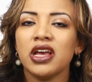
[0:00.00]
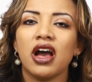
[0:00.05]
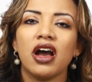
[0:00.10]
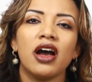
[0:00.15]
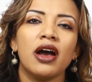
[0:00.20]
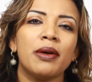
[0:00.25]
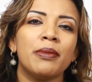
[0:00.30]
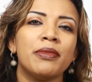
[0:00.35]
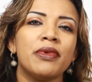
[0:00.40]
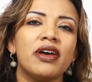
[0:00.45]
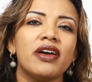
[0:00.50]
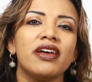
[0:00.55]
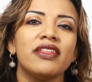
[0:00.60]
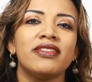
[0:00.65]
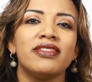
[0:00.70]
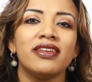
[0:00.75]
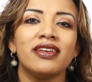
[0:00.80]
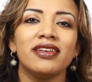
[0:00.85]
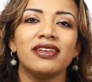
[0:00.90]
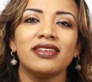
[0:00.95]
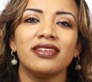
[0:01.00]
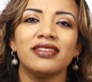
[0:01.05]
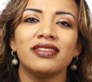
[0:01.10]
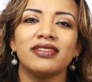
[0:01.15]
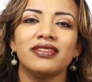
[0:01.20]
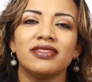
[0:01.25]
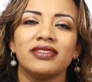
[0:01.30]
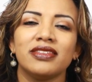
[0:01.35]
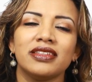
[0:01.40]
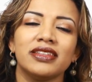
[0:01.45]

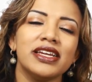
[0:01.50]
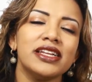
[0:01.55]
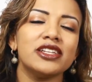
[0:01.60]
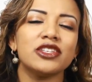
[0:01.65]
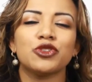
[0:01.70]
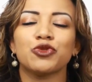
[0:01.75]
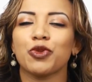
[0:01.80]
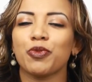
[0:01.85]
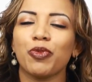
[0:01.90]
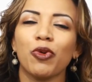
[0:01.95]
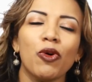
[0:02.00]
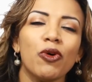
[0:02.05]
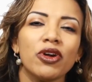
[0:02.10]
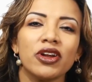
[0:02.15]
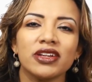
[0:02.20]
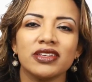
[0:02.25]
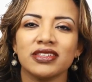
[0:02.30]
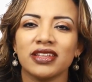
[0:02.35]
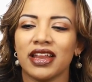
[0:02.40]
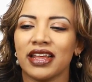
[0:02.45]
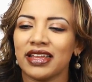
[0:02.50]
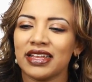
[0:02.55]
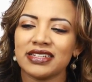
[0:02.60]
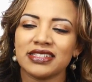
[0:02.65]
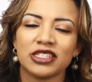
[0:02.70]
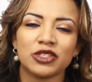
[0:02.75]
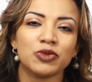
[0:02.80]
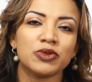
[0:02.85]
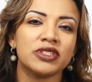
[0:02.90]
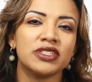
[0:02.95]
The latest report, and I guess
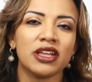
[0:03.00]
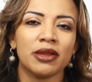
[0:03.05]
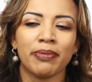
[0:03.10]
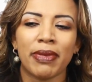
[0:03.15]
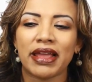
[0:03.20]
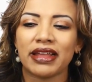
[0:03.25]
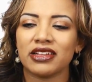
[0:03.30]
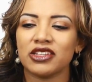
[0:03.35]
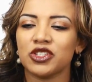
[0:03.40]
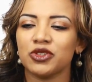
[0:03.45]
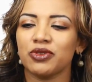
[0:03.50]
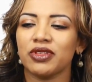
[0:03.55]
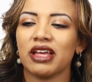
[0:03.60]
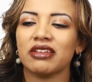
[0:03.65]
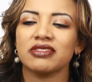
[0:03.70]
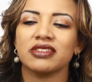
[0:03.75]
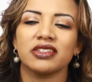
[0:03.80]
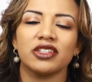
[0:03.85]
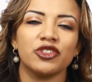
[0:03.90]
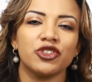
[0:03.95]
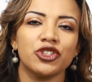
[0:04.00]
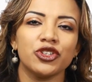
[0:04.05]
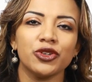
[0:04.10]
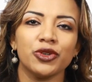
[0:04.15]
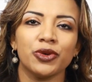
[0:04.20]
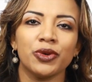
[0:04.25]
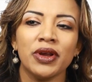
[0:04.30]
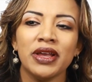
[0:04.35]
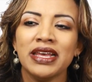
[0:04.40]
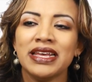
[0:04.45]
this was done back in
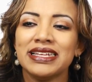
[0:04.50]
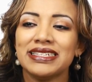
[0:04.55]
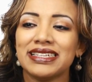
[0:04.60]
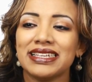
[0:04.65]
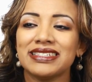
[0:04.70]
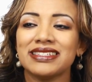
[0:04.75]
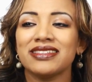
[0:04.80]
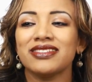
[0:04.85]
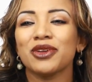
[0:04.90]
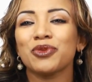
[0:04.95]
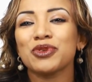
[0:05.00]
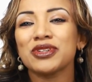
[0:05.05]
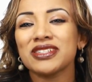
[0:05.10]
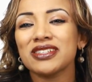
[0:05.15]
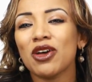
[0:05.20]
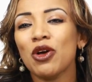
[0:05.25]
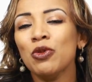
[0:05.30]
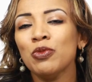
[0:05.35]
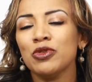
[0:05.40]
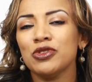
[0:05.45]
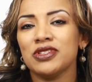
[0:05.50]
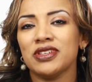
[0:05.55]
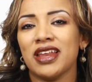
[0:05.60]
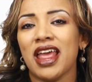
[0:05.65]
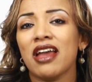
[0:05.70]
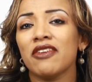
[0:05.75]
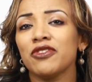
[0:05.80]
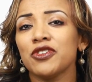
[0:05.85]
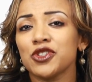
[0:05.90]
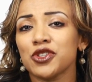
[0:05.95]
2002, says that there was almost an
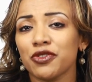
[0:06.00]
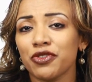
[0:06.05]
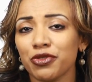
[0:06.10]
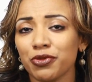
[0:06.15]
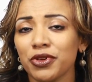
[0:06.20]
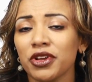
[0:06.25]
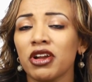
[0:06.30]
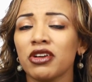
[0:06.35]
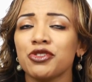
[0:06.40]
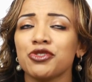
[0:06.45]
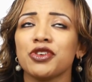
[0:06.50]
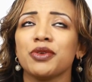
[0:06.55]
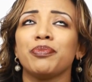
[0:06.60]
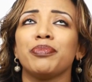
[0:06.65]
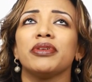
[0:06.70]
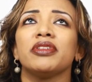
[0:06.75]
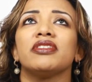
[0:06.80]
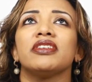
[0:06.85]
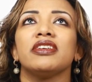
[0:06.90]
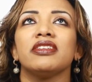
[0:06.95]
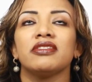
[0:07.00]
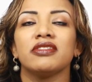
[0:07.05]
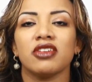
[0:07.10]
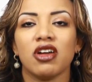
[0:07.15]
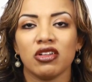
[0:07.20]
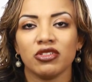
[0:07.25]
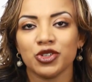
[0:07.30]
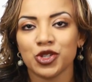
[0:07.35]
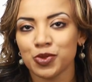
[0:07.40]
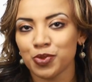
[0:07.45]
average of $300 billion
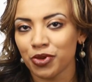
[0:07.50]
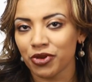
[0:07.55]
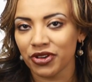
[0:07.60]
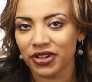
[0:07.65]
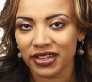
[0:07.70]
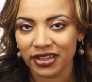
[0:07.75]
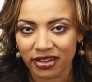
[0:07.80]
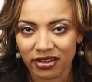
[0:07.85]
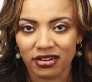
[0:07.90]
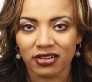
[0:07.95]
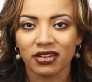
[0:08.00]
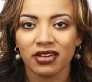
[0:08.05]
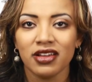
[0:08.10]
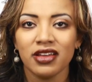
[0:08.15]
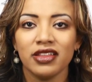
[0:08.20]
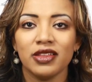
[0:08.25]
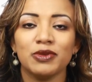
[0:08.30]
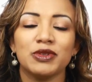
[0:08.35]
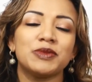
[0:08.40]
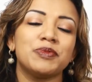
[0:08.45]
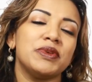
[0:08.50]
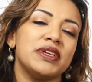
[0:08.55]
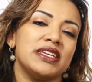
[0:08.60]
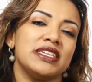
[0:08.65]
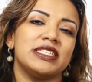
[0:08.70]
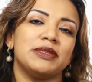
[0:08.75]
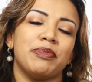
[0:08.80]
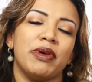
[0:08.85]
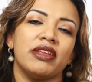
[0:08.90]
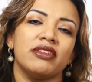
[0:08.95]
per year that was being
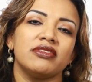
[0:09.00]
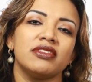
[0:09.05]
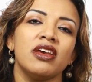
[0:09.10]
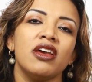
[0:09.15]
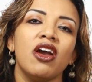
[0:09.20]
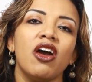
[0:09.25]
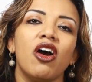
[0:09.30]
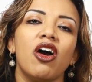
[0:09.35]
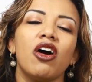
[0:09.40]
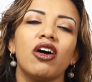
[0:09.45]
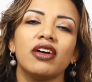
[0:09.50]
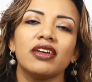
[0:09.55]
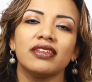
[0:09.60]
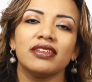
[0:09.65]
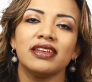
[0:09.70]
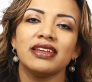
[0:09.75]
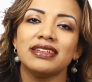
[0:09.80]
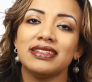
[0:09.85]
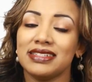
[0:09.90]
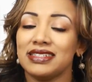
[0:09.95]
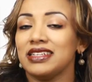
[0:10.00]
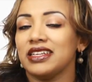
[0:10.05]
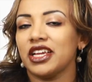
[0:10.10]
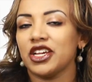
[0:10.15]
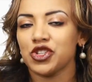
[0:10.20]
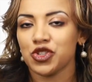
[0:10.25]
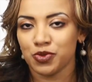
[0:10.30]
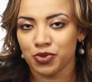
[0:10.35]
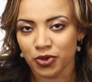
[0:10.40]
spent on disengaged